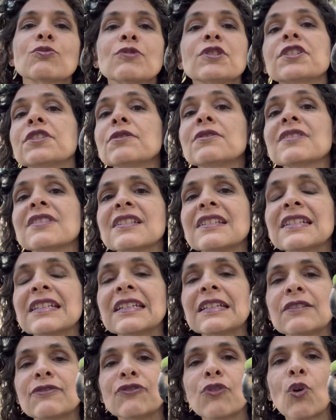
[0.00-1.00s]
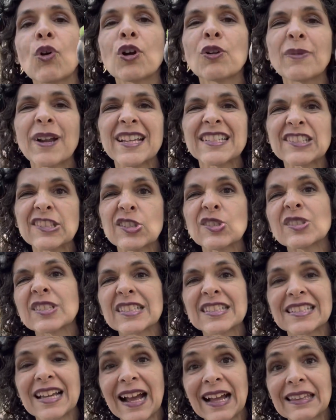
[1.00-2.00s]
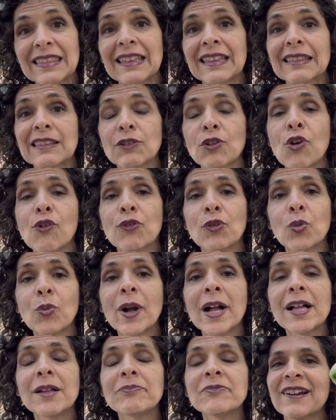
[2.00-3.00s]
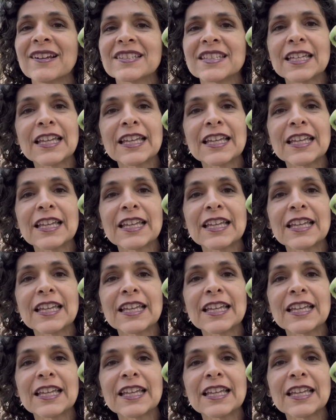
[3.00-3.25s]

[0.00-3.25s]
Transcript: reduce the need for rescues because I think they're overwhelmed.